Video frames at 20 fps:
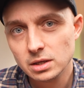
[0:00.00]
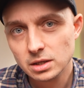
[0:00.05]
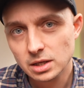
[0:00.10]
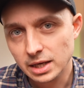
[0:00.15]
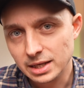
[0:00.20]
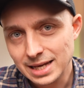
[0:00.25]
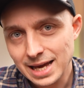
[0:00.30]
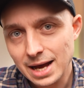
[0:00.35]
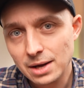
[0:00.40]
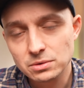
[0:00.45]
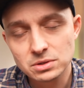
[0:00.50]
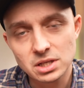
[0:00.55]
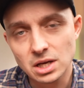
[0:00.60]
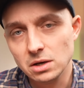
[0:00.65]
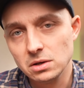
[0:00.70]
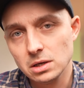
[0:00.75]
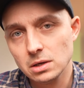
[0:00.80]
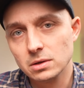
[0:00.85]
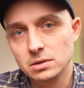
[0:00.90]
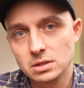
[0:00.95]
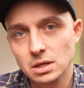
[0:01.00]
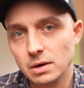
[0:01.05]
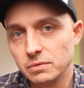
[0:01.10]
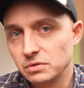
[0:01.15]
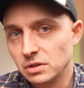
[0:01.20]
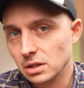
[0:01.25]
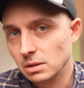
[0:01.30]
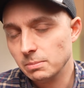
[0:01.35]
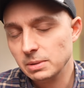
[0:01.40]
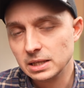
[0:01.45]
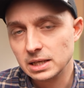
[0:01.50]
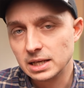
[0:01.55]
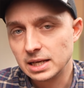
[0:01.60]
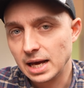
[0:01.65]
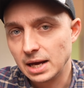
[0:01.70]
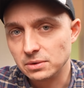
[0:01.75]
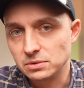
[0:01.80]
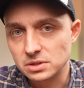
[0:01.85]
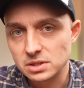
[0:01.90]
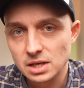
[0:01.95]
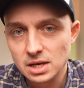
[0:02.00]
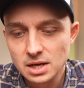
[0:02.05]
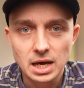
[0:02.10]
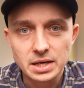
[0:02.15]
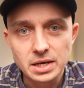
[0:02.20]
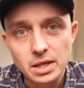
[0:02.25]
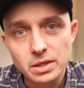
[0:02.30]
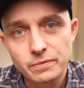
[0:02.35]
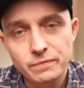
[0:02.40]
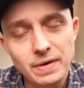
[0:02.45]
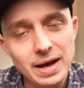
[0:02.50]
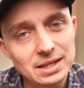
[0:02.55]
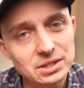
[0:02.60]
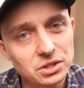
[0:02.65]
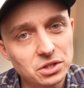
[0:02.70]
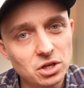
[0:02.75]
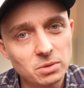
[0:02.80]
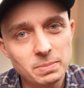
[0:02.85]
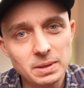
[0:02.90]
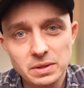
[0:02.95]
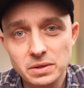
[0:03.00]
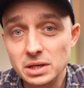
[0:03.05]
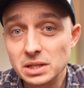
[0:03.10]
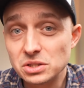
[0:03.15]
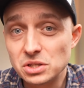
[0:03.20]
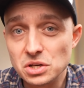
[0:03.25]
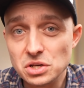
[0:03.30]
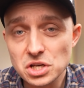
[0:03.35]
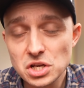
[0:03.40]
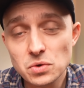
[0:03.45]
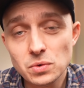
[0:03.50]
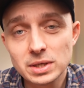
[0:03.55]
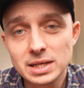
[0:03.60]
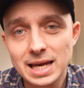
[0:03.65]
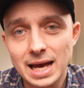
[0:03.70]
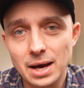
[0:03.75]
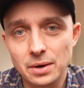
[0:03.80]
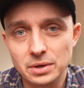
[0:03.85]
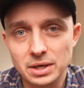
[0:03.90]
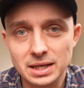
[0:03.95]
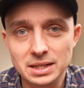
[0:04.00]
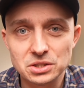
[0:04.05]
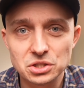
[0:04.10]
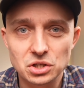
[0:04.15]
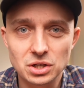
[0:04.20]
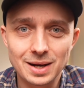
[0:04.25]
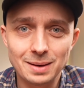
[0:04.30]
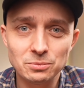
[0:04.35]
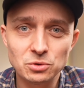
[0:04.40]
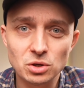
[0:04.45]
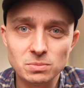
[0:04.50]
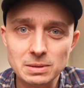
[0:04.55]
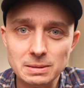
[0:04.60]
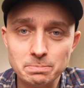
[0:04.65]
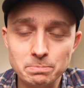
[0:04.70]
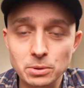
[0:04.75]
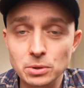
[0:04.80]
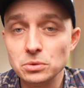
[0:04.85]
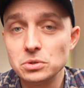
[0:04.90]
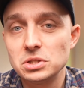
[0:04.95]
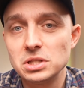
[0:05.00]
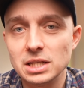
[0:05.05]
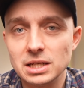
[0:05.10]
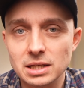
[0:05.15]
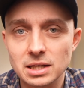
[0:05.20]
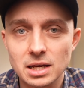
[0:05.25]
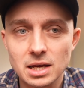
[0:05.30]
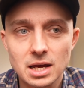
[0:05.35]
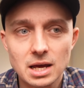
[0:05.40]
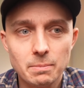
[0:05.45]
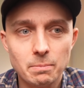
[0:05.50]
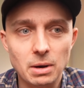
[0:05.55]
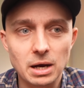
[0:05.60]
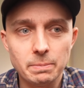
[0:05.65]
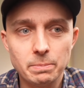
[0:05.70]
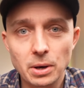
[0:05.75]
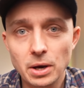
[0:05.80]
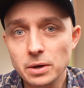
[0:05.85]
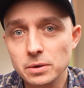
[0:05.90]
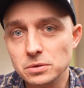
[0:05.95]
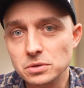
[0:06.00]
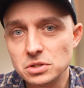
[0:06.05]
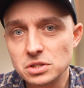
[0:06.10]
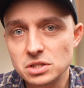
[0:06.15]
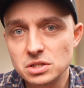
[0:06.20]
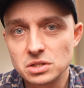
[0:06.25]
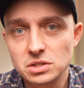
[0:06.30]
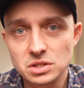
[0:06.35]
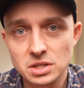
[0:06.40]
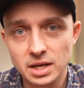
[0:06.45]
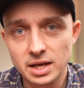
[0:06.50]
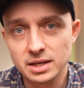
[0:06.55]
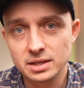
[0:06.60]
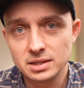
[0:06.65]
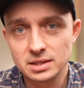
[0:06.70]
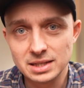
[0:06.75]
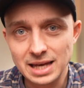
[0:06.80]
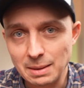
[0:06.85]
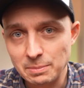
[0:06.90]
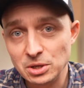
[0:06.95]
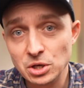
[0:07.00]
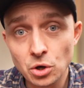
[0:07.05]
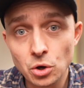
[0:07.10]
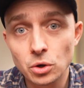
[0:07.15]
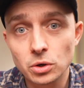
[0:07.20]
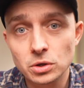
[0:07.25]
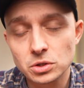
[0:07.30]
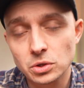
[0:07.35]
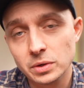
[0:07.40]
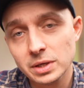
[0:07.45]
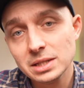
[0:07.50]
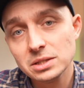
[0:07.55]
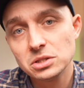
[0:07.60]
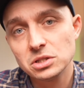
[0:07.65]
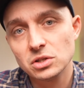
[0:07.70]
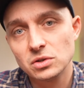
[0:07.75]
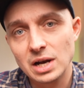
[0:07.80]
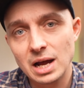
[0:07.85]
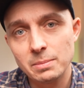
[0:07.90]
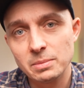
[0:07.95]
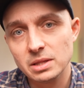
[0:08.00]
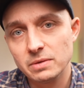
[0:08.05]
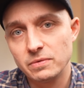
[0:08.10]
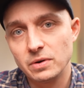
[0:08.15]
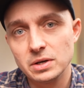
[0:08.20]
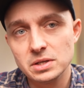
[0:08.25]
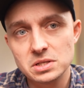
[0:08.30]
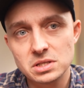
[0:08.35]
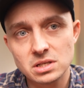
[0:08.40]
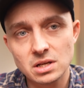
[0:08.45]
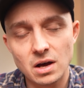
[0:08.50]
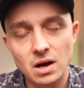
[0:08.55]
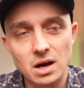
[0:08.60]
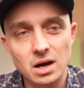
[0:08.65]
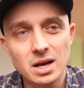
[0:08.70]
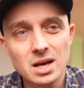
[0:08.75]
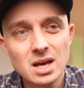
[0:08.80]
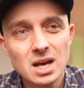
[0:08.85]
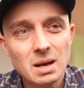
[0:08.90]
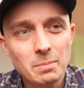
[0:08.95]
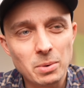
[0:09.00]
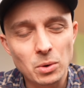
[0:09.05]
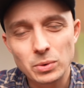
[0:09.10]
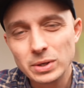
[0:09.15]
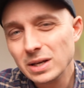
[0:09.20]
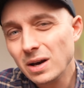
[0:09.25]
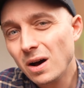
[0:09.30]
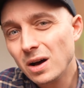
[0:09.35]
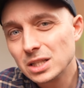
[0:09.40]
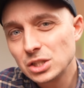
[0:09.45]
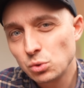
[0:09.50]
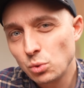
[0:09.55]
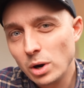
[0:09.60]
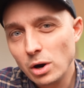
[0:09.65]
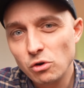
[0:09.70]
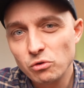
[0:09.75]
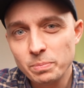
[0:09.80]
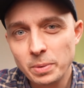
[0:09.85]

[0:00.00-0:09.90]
accounts, it only looks after the big accounts. Another factor could be that it's a new account and Instagram could be boosting my posts to get me hooked on Instagram at the very start. But we are 12